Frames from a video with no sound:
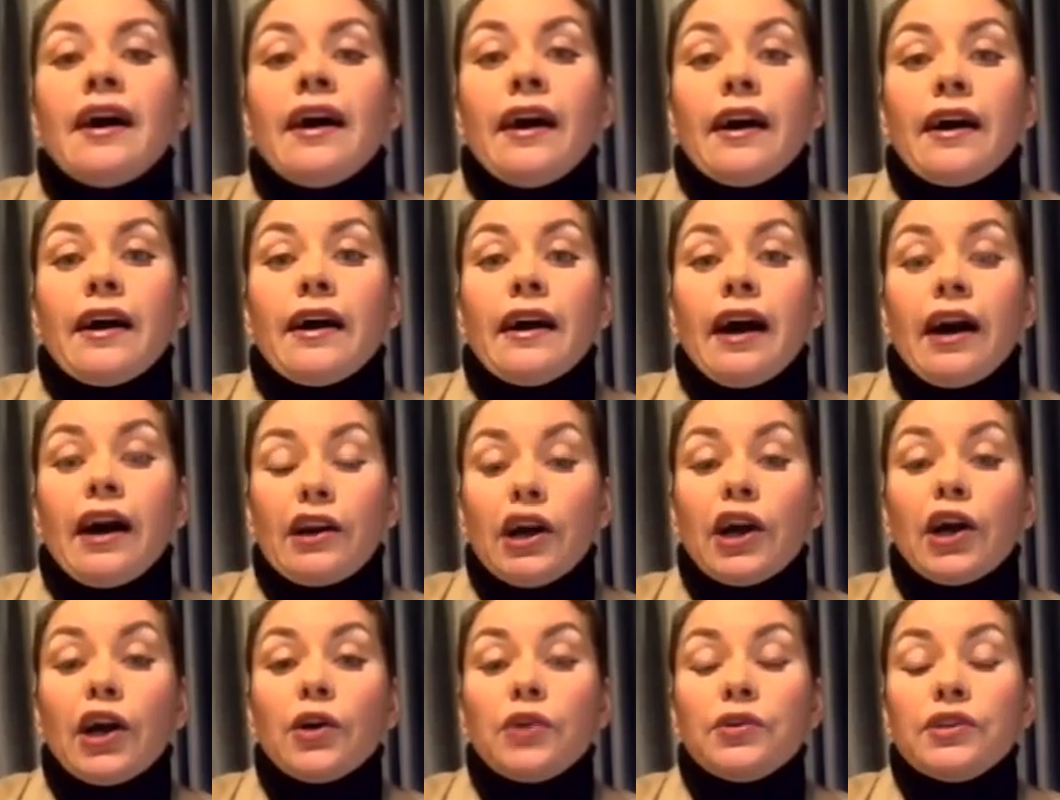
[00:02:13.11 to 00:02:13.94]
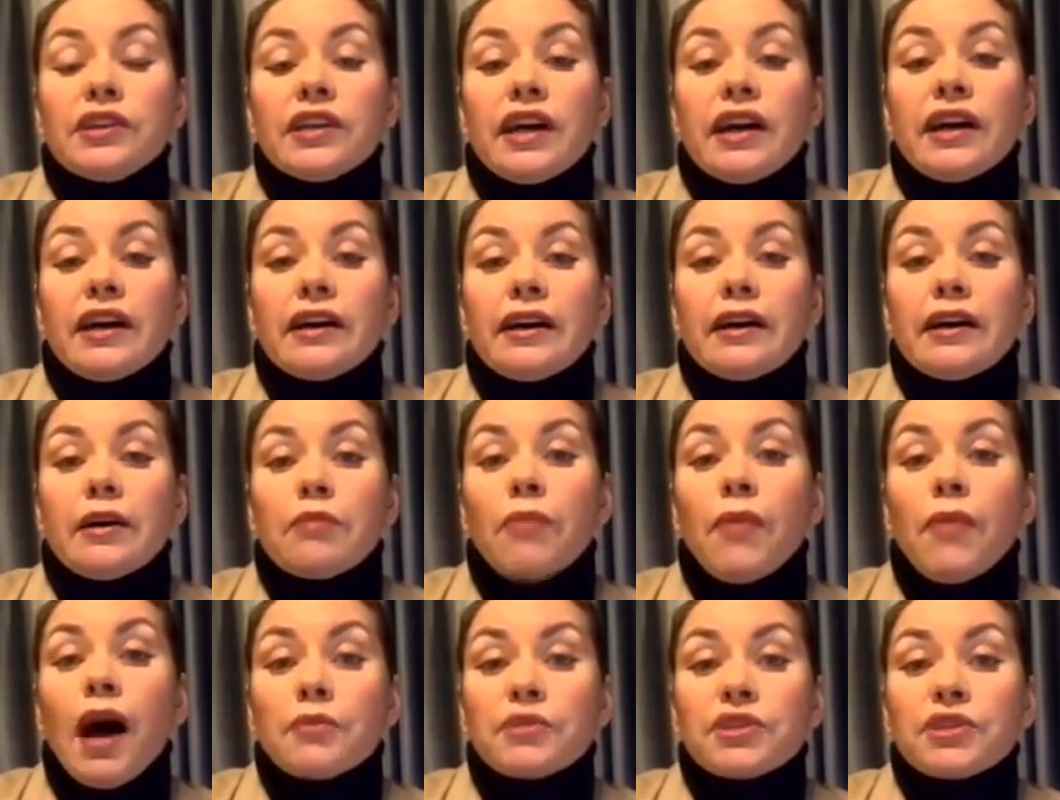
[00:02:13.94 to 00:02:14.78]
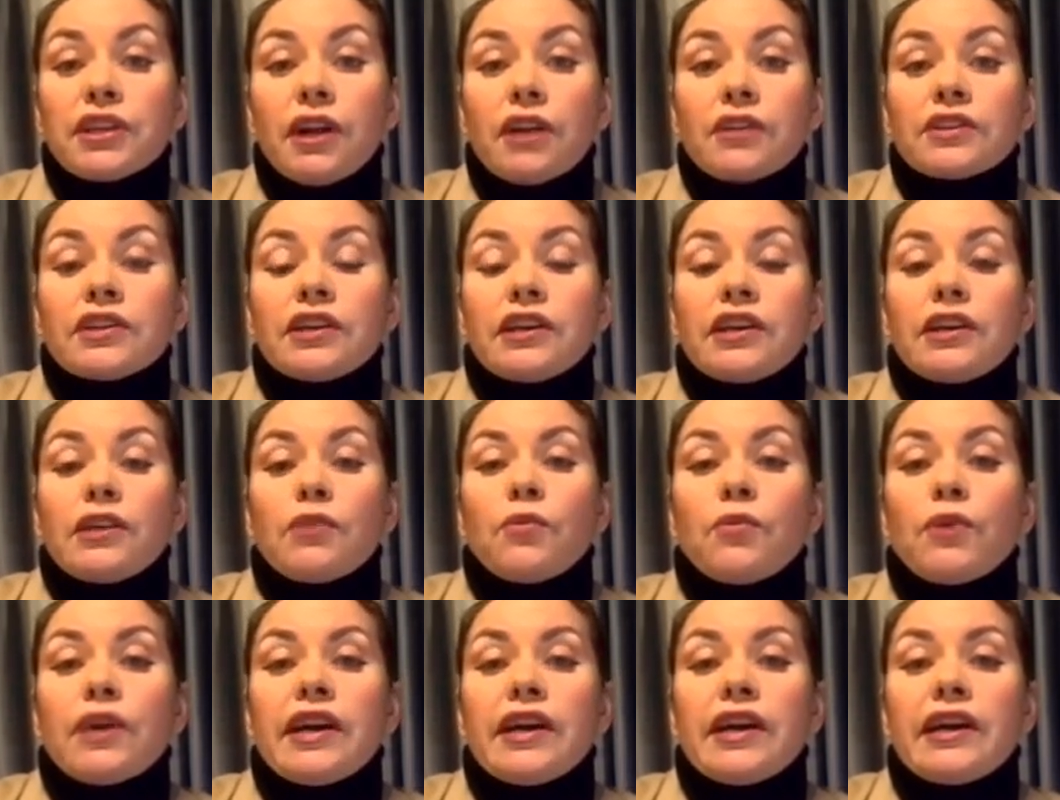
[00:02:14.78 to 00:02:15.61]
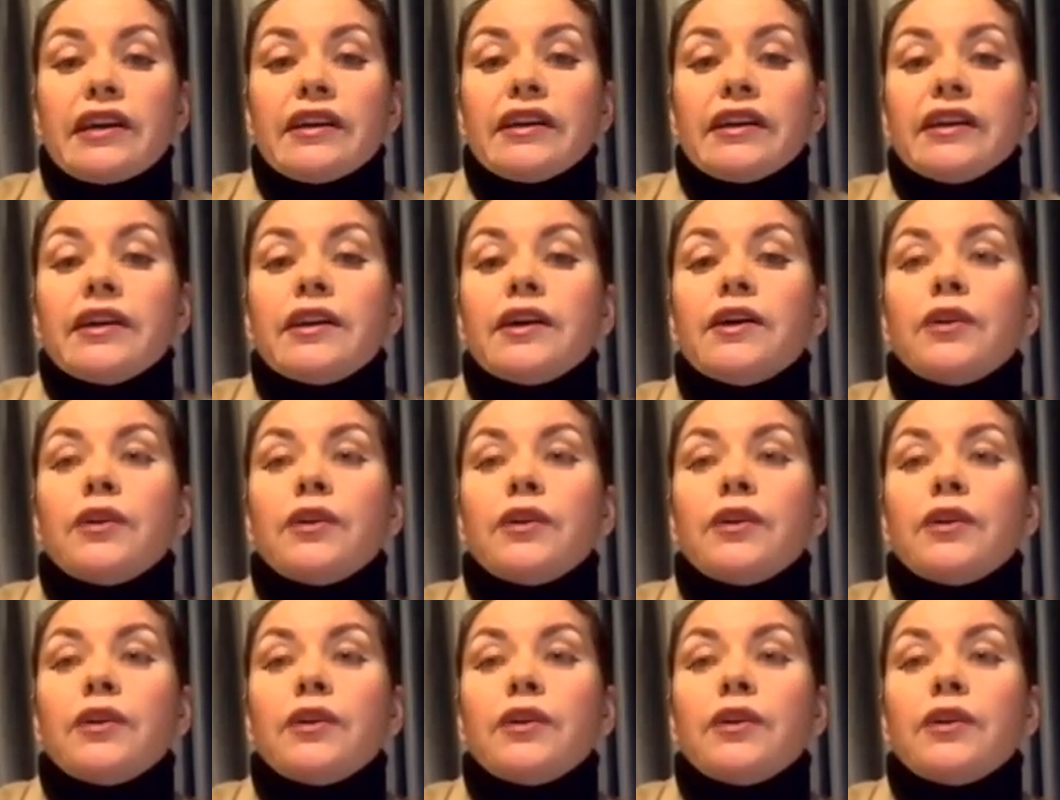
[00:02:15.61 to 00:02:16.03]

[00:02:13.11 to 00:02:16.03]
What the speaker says: our own bomb shelter, where